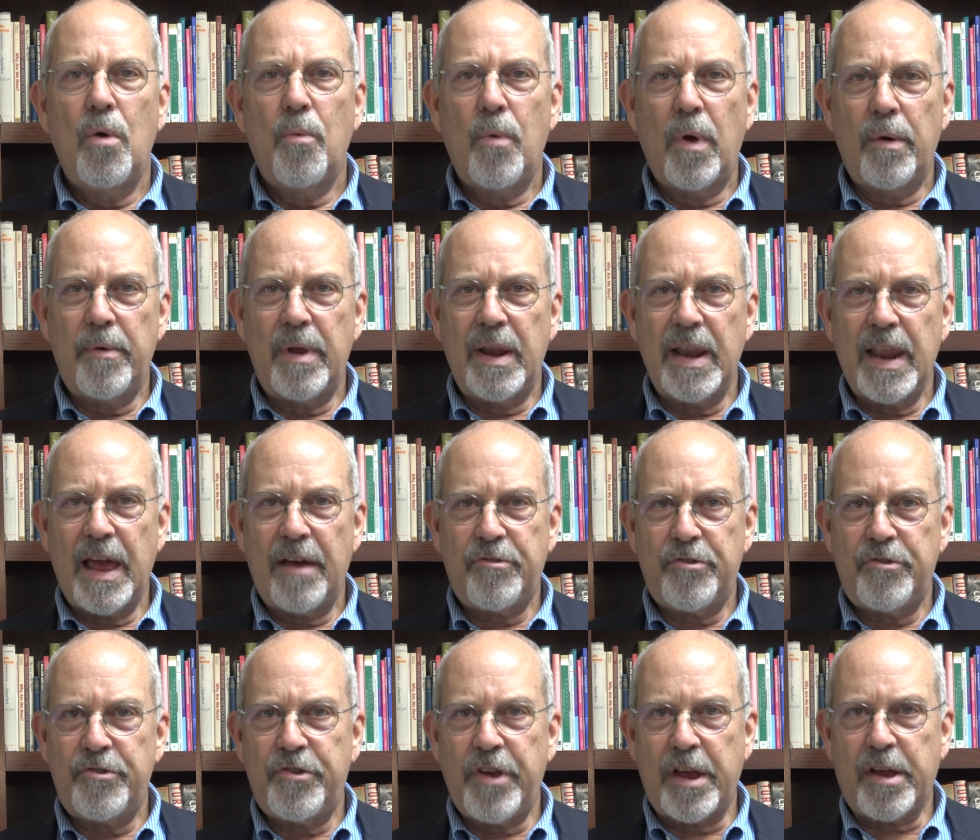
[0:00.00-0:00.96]
When we
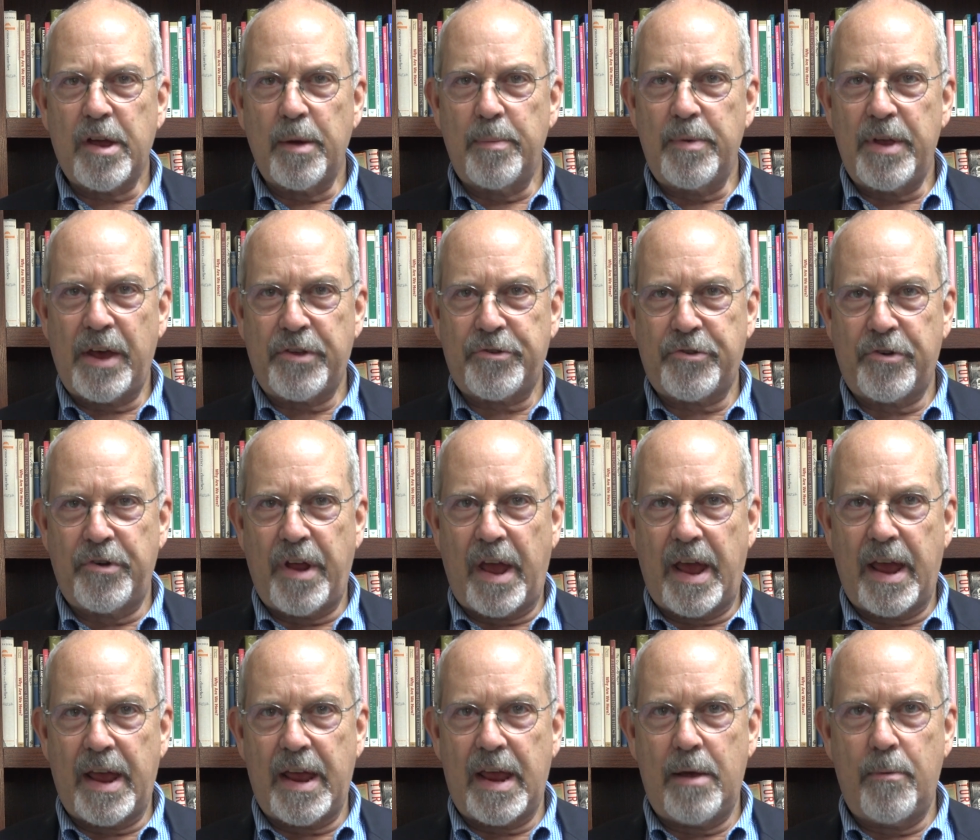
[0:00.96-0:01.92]
left Jacob
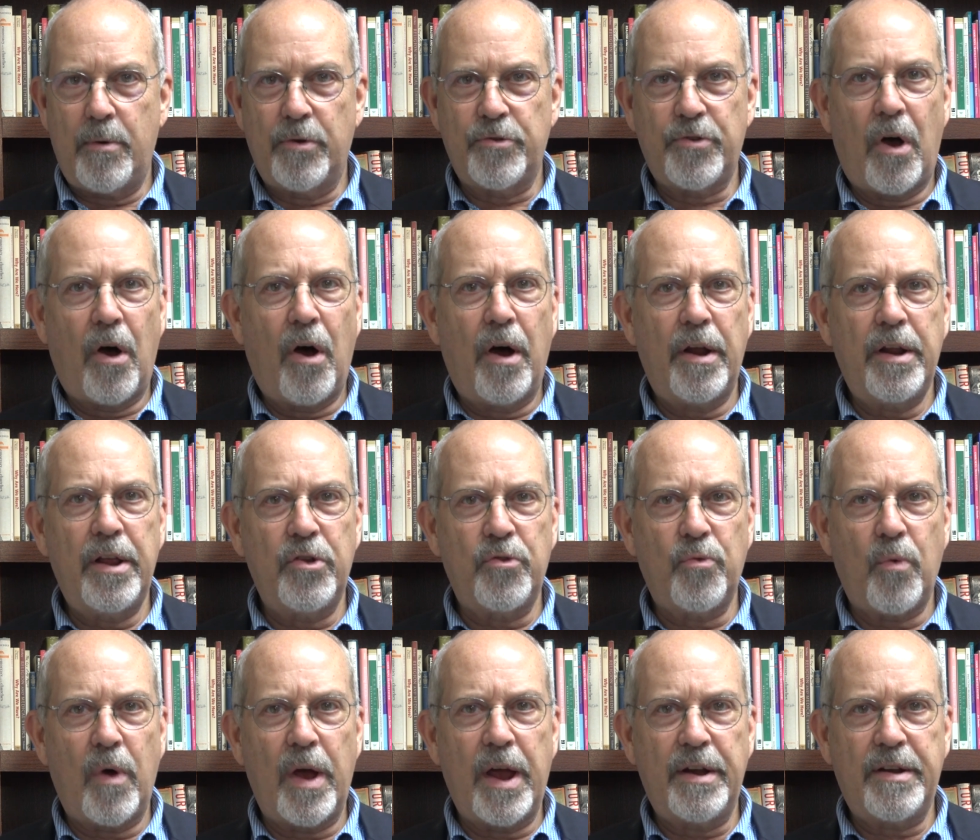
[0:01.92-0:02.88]
yesterday, he was on
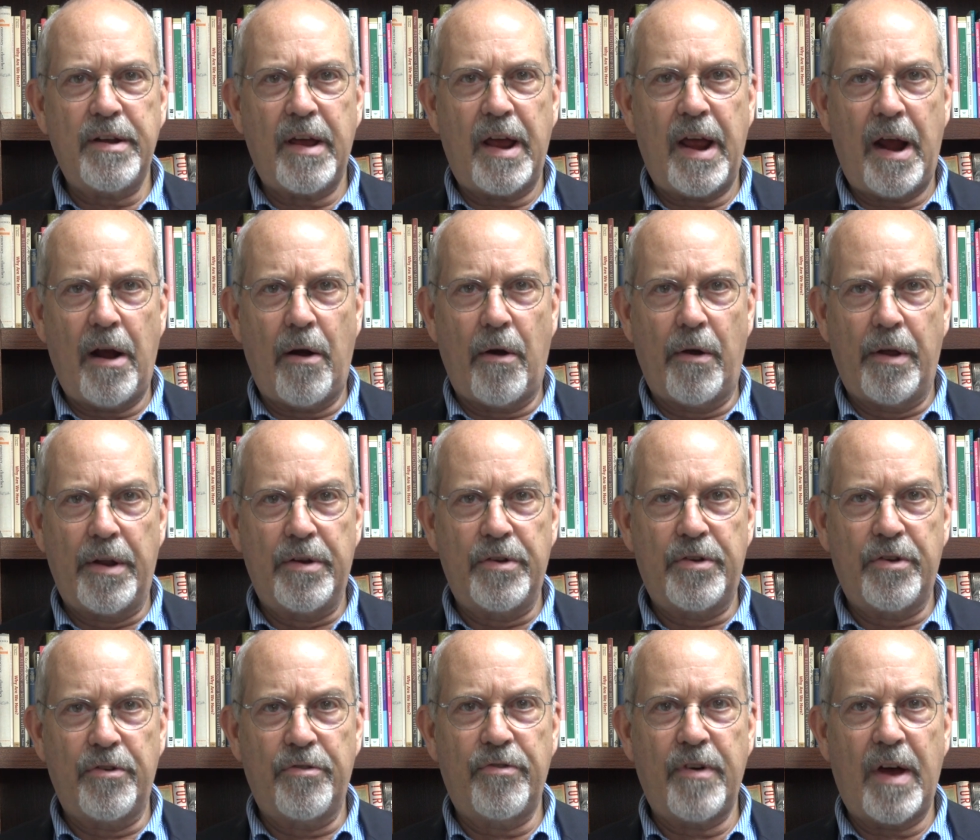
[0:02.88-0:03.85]
his way to
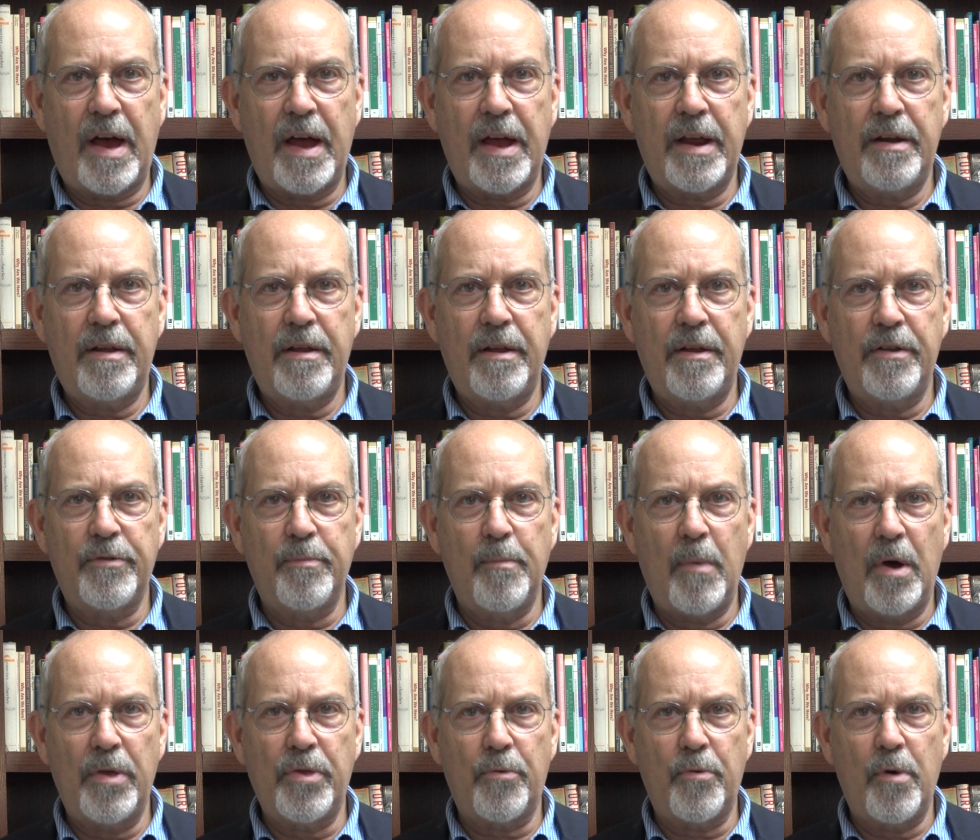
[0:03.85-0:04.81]
Haran to find his
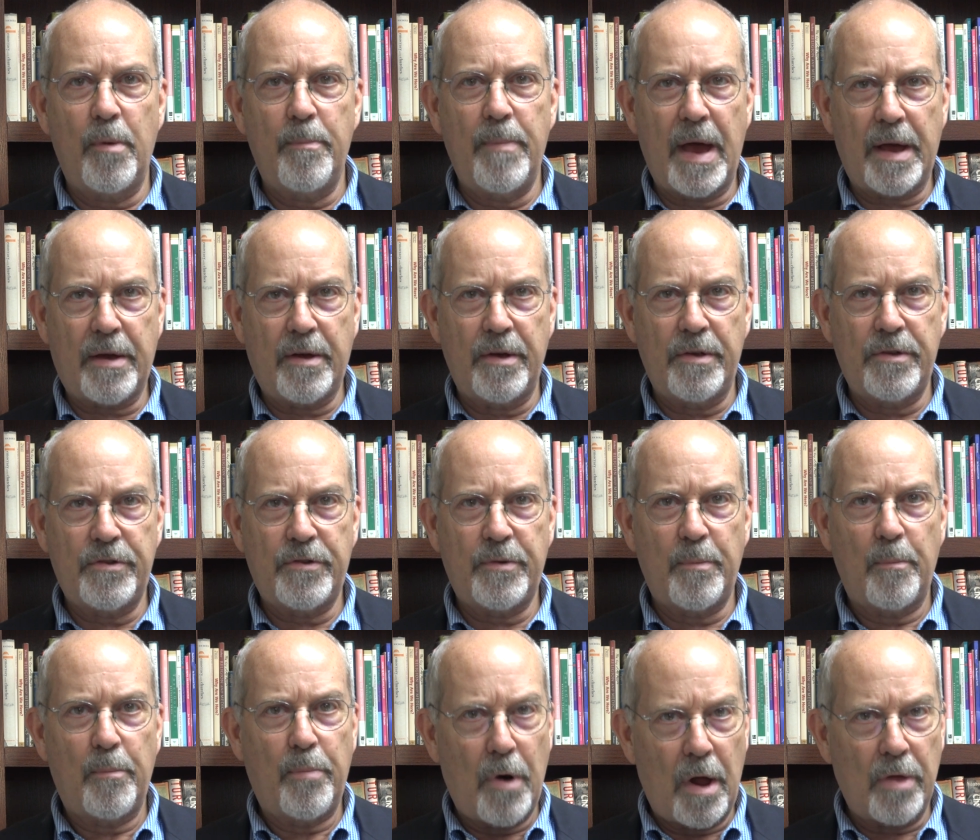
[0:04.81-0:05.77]
mother
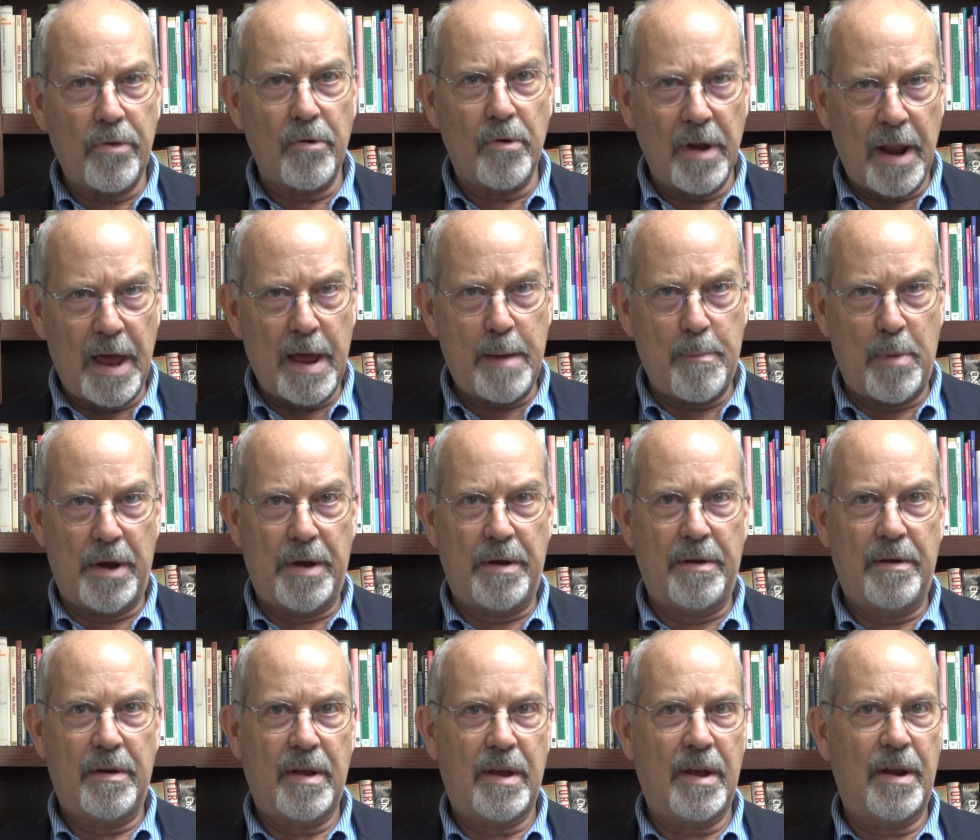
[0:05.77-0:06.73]
Rebekah's brother
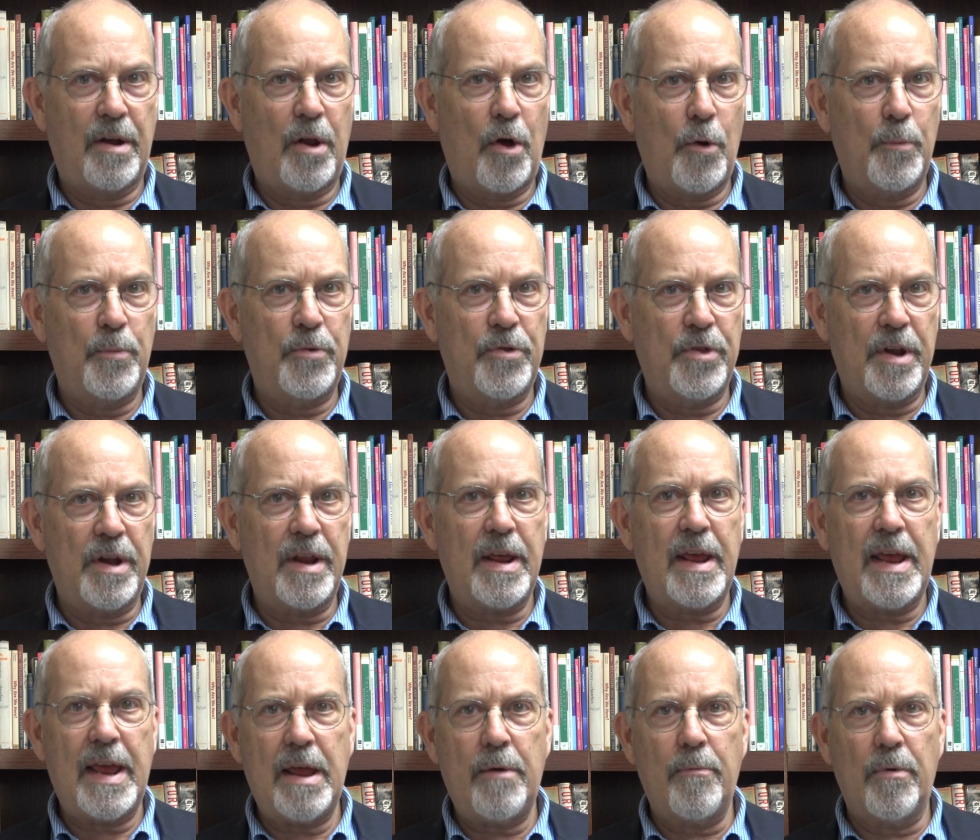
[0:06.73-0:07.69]
Laban in hopes that
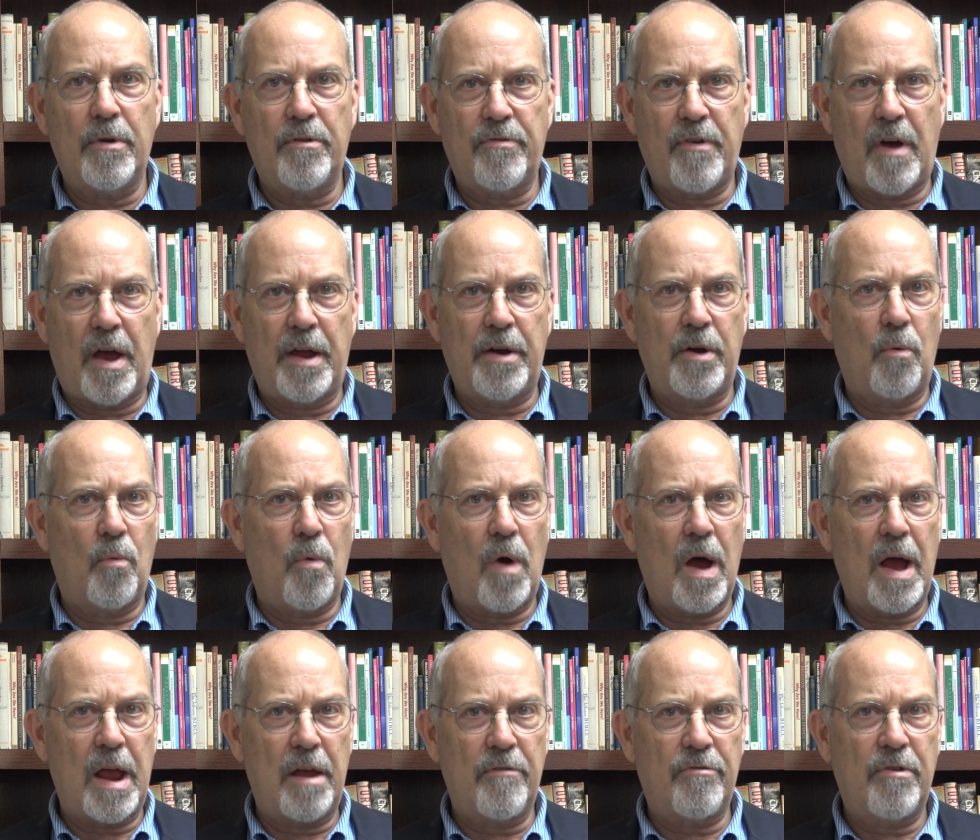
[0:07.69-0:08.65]
he would find a
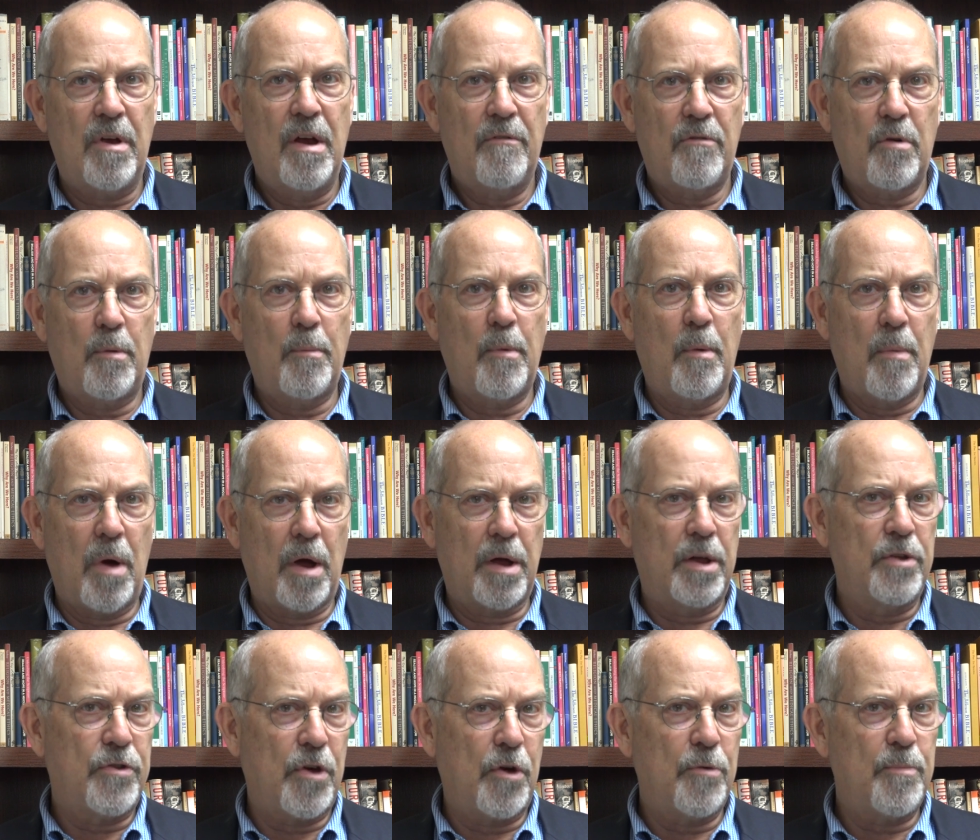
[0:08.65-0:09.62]
wife from
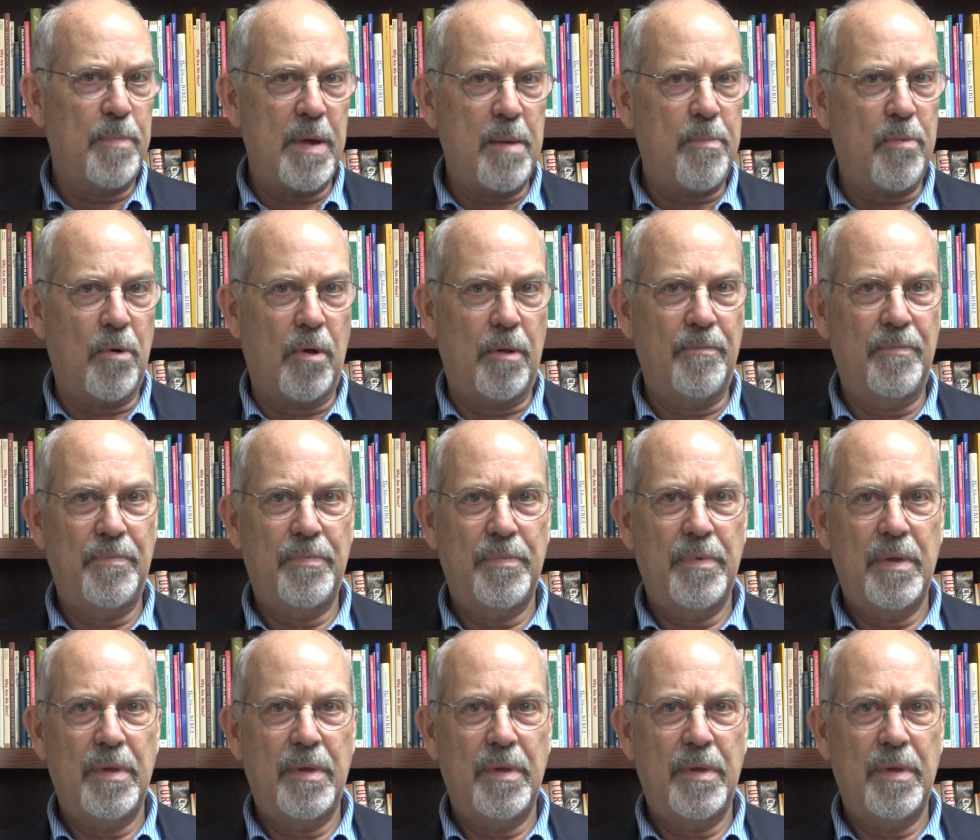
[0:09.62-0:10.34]
among his own people.